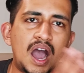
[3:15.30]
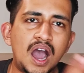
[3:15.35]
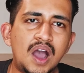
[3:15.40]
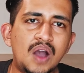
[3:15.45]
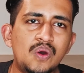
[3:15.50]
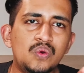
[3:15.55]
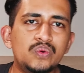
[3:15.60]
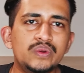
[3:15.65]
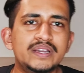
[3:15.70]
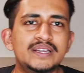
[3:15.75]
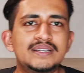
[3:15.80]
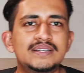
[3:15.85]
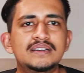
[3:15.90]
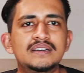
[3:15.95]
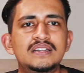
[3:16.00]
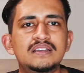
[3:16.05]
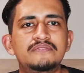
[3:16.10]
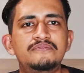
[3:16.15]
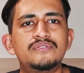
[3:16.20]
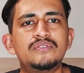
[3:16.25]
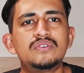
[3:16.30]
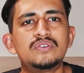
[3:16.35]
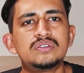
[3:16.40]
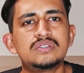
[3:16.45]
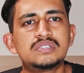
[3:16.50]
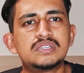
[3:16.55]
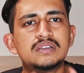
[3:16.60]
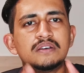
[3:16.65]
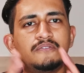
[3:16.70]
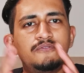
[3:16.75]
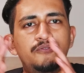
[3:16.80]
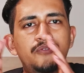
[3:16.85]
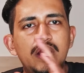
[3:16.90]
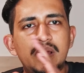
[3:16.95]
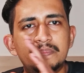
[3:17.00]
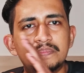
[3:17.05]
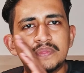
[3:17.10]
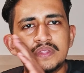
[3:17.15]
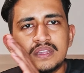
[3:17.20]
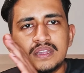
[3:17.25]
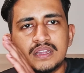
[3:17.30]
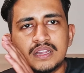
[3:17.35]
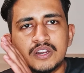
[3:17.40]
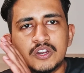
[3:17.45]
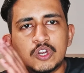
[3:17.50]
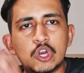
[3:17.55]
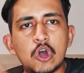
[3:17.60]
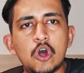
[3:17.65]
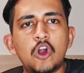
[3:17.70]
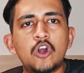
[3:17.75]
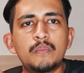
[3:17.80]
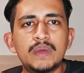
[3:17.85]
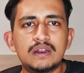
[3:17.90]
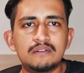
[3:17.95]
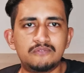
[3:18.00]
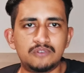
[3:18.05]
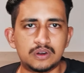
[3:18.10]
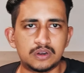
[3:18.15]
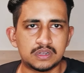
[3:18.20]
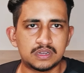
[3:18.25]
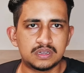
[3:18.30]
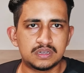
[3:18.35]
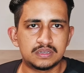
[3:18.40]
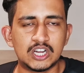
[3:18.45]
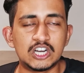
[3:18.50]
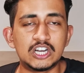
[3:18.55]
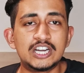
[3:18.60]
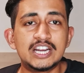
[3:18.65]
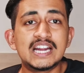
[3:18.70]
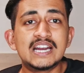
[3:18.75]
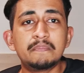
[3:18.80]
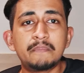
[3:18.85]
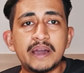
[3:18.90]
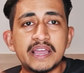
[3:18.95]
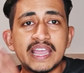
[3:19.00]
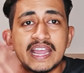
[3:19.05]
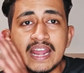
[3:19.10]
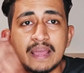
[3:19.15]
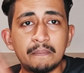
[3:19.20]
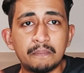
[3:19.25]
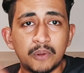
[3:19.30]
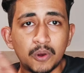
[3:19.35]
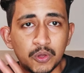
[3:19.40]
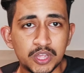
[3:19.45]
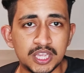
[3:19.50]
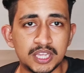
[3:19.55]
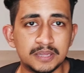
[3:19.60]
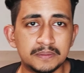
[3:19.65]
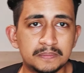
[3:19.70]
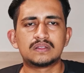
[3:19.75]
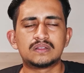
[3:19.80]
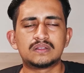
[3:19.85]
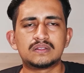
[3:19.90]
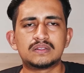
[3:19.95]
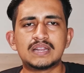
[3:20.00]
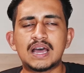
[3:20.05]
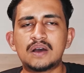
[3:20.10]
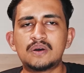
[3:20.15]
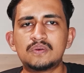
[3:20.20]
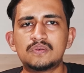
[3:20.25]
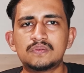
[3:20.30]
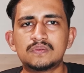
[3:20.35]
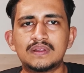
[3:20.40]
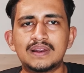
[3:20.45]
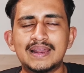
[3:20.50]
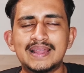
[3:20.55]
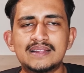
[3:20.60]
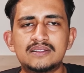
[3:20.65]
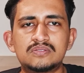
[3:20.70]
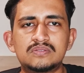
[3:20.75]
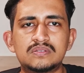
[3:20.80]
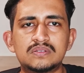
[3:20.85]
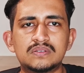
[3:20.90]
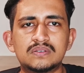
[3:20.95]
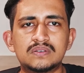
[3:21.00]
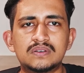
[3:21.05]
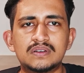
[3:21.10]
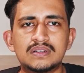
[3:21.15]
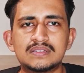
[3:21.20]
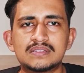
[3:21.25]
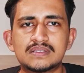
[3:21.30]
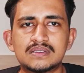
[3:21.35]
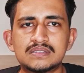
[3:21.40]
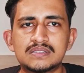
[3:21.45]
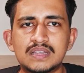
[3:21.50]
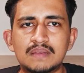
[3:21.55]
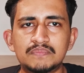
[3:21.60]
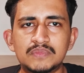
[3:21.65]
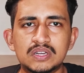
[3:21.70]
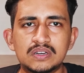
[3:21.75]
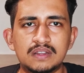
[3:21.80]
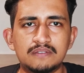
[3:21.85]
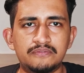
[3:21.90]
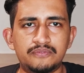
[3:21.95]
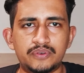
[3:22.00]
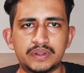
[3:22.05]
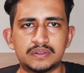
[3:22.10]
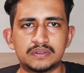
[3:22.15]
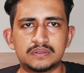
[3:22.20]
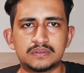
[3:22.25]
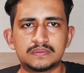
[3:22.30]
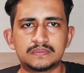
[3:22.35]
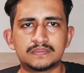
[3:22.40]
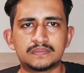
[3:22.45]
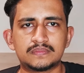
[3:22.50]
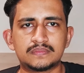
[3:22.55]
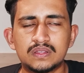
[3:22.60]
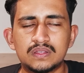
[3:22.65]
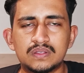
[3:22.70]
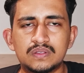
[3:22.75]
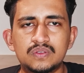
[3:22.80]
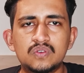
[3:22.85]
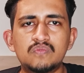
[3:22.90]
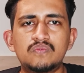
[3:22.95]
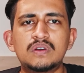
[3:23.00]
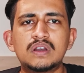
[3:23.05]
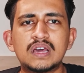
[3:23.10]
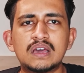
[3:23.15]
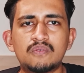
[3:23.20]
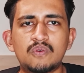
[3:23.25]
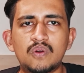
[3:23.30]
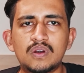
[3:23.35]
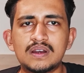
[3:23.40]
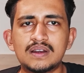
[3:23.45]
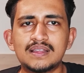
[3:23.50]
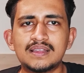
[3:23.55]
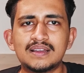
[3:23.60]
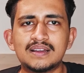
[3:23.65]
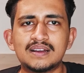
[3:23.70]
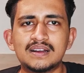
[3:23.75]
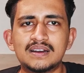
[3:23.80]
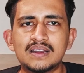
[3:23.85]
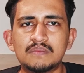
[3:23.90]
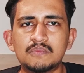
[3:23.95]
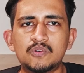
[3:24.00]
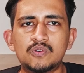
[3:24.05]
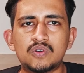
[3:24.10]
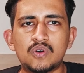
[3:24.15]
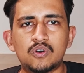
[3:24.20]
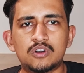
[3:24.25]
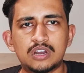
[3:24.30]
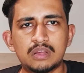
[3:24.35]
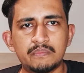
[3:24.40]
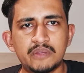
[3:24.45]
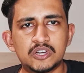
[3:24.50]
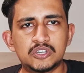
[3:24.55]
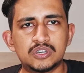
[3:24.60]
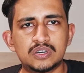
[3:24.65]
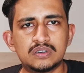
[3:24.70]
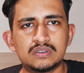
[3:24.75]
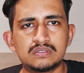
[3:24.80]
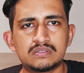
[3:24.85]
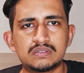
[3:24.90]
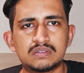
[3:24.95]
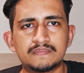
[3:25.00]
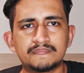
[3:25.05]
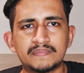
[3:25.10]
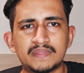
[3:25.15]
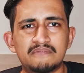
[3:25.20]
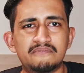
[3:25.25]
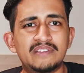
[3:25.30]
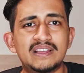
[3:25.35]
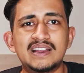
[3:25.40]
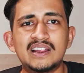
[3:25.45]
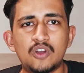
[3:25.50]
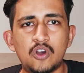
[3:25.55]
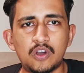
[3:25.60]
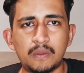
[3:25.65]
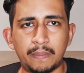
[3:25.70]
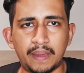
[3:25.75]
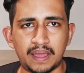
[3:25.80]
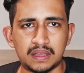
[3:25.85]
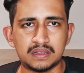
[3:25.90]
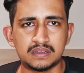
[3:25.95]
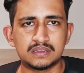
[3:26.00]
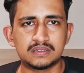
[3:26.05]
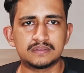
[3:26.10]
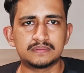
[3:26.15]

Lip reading: how it differs from the normal work done by an employee. Now, let's discuss something different. You would have already heard about automations very long back,